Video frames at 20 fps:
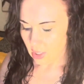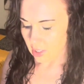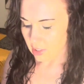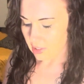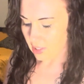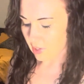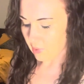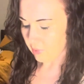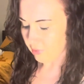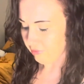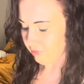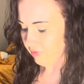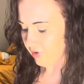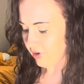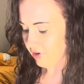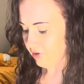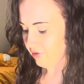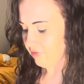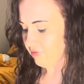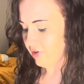They were
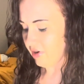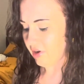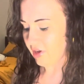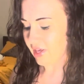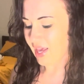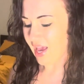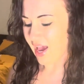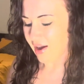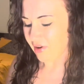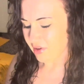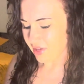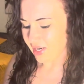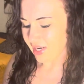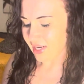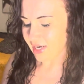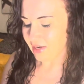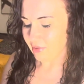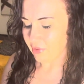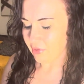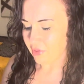very, very
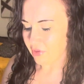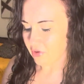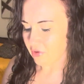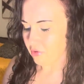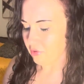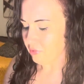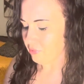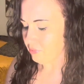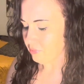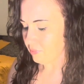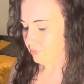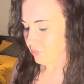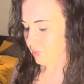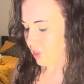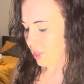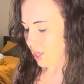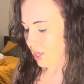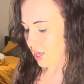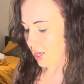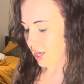calculated with you,
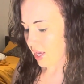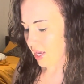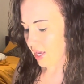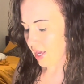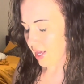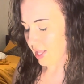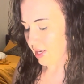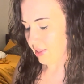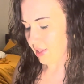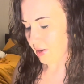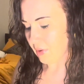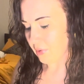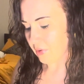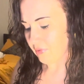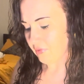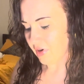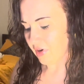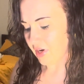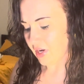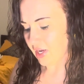and they were
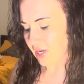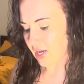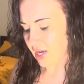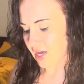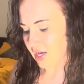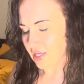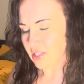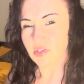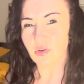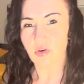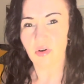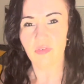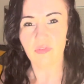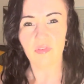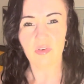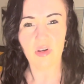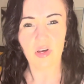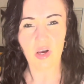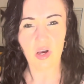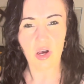very sort of
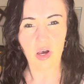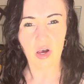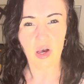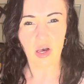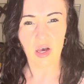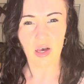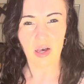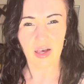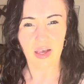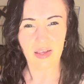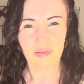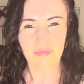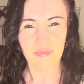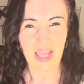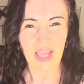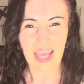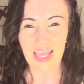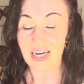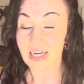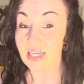
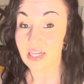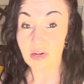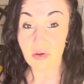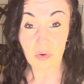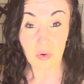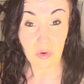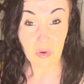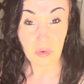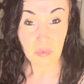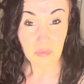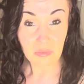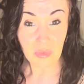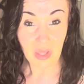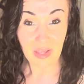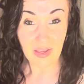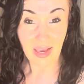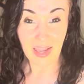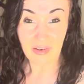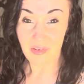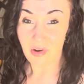analytical. They
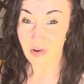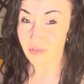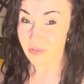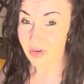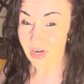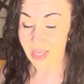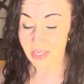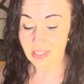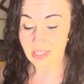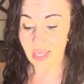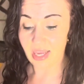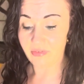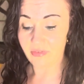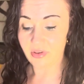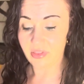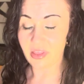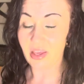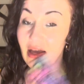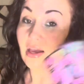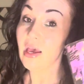kind of overanalyzed
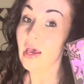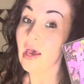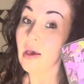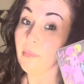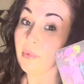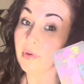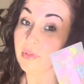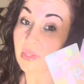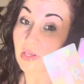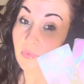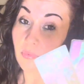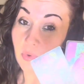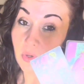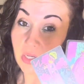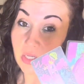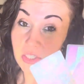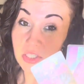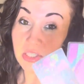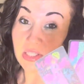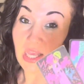everything, but they
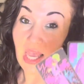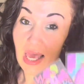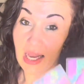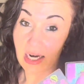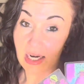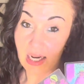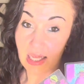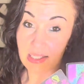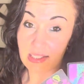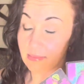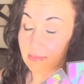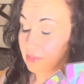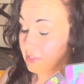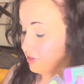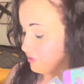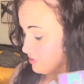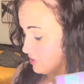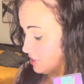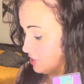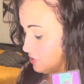really just analyzed
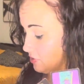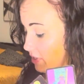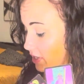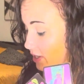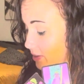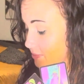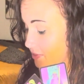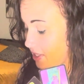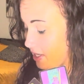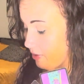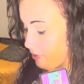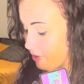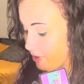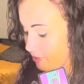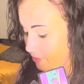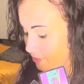themselves into a damn tower.